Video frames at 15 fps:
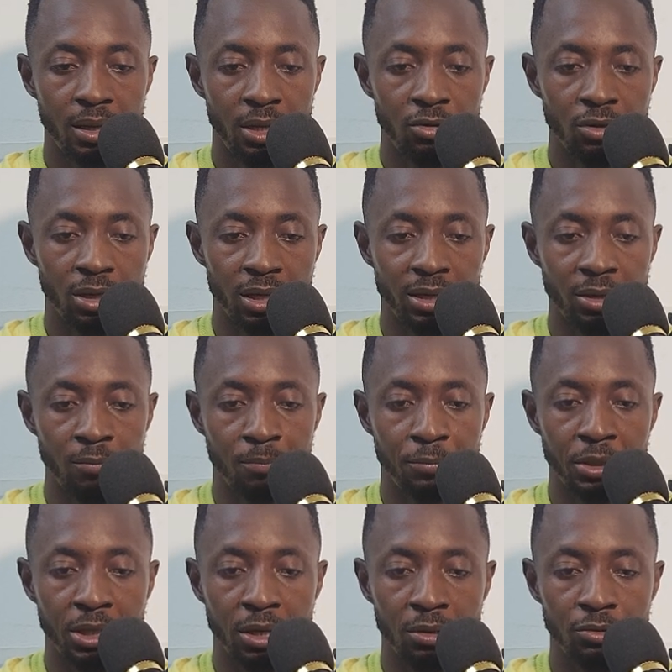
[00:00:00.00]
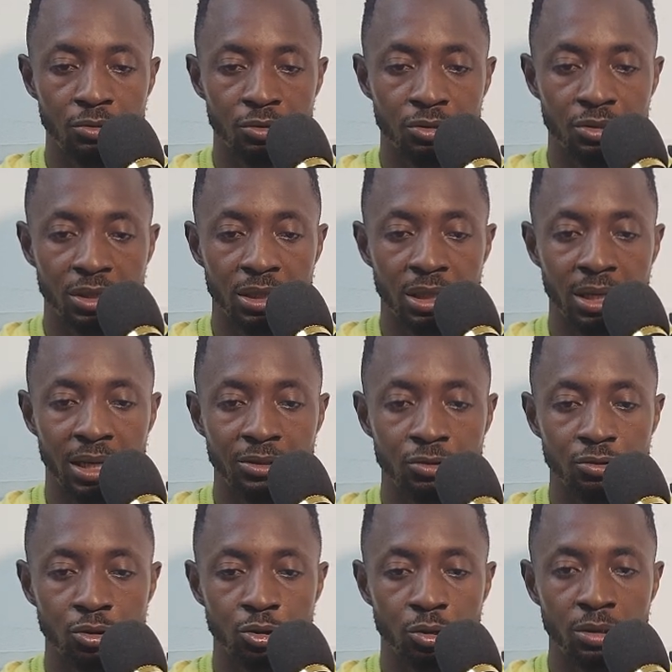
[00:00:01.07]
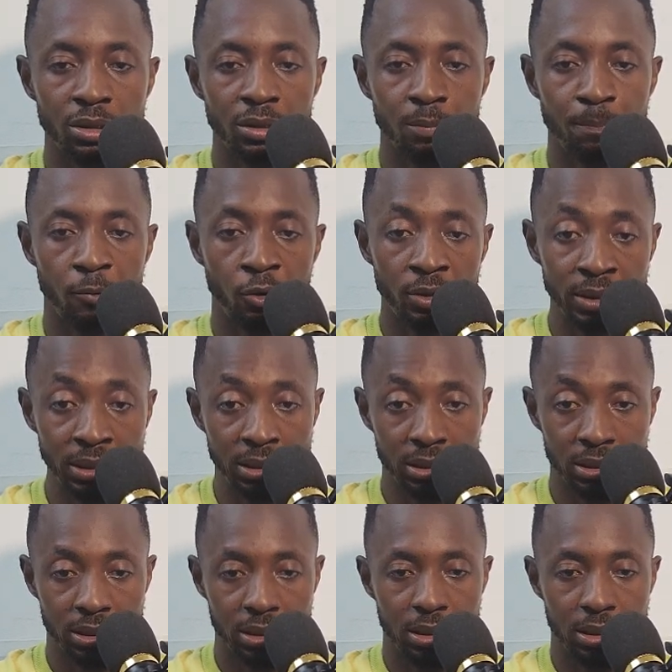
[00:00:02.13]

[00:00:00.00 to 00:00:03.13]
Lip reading: you can now pick out your trend line to join the points?